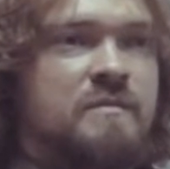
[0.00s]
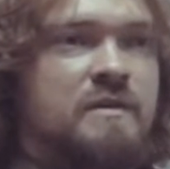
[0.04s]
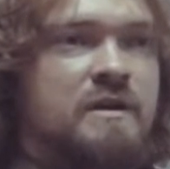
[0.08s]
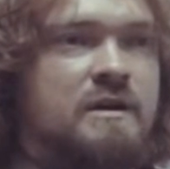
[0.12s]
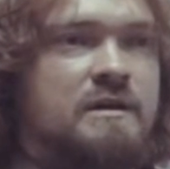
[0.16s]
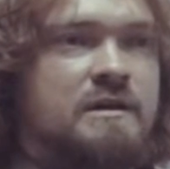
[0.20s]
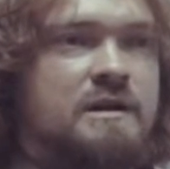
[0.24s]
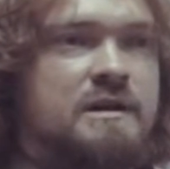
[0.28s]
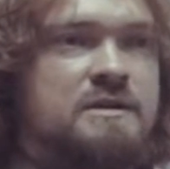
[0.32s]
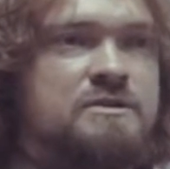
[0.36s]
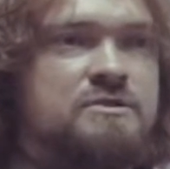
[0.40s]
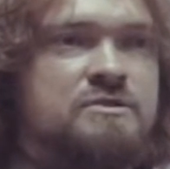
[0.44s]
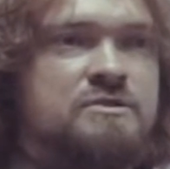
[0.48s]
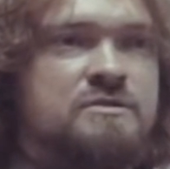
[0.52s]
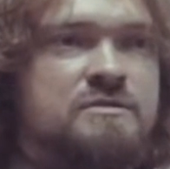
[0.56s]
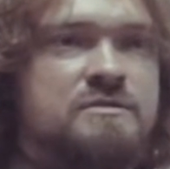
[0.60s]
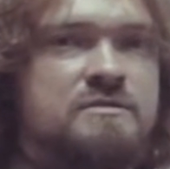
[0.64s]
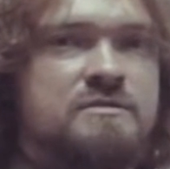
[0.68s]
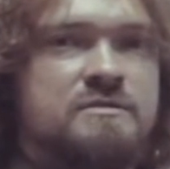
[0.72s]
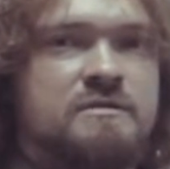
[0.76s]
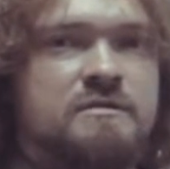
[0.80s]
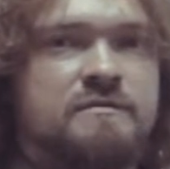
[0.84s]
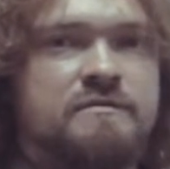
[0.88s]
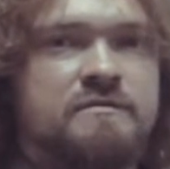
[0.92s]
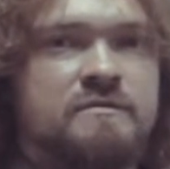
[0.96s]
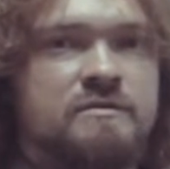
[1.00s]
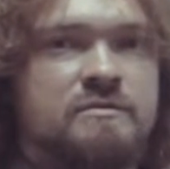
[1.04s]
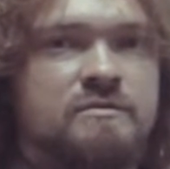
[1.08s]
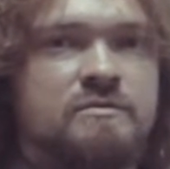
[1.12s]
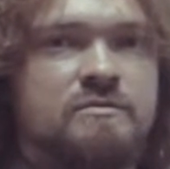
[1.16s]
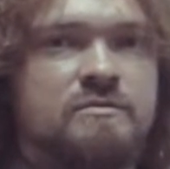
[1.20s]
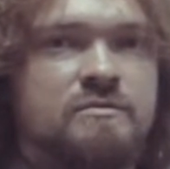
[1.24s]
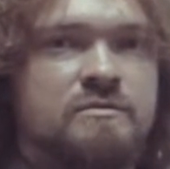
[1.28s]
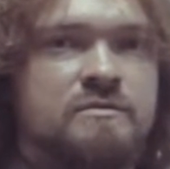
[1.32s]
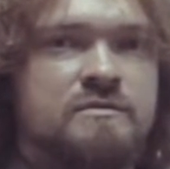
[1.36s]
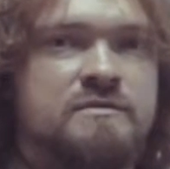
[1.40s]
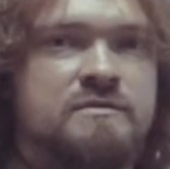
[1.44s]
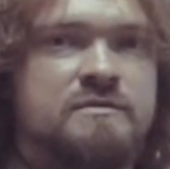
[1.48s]
collections of
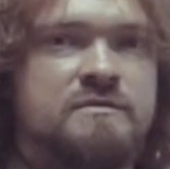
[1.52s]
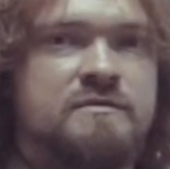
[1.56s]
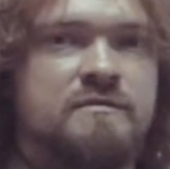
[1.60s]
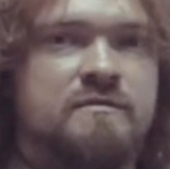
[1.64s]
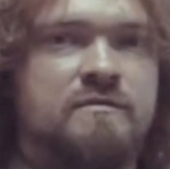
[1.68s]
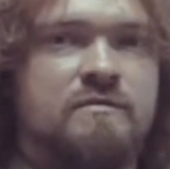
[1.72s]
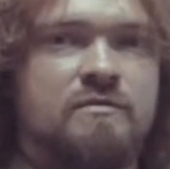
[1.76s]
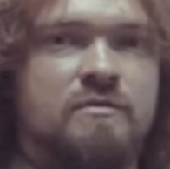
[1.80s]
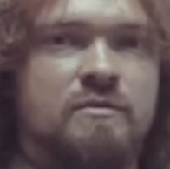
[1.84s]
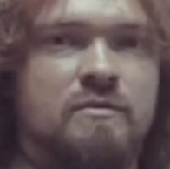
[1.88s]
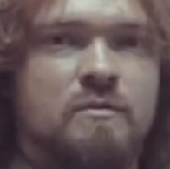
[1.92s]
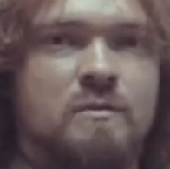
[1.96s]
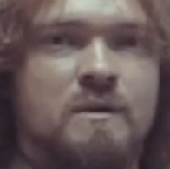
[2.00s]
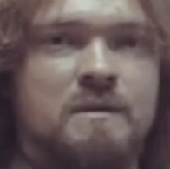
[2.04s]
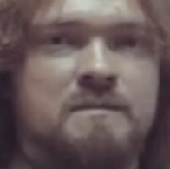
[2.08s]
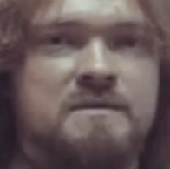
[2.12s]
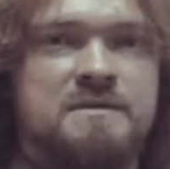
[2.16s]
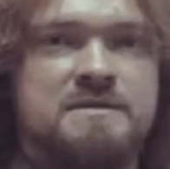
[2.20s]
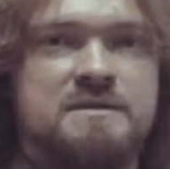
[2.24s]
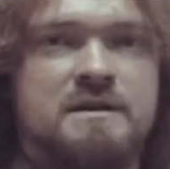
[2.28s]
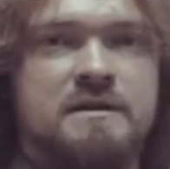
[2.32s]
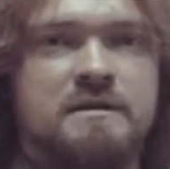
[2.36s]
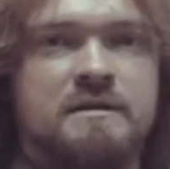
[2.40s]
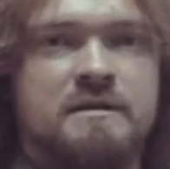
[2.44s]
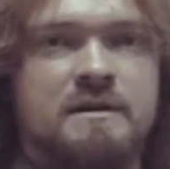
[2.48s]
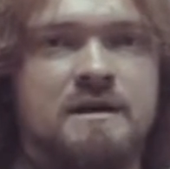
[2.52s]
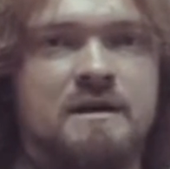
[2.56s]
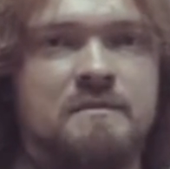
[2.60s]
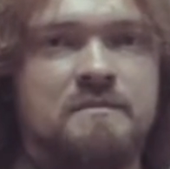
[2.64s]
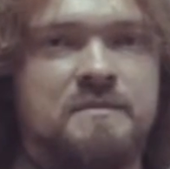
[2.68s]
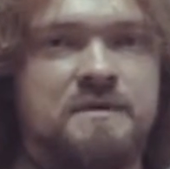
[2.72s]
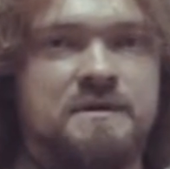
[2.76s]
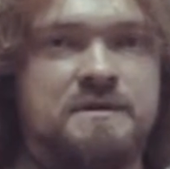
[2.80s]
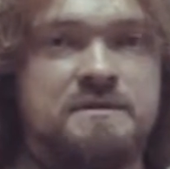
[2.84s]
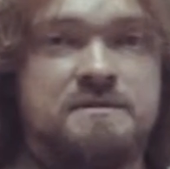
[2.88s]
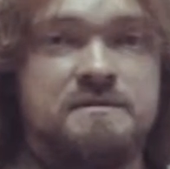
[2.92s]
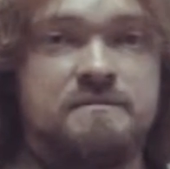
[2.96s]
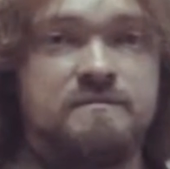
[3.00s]
tools for web design
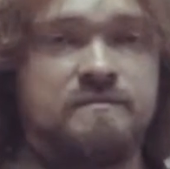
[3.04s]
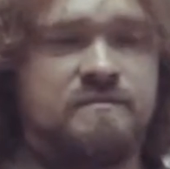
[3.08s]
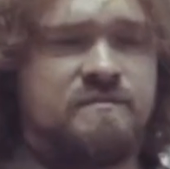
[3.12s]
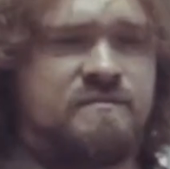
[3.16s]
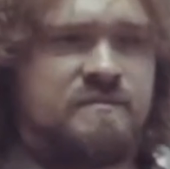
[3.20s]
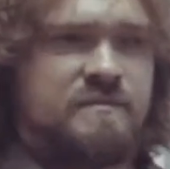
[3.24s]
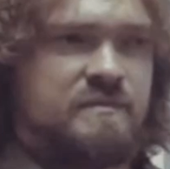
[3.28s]
companies.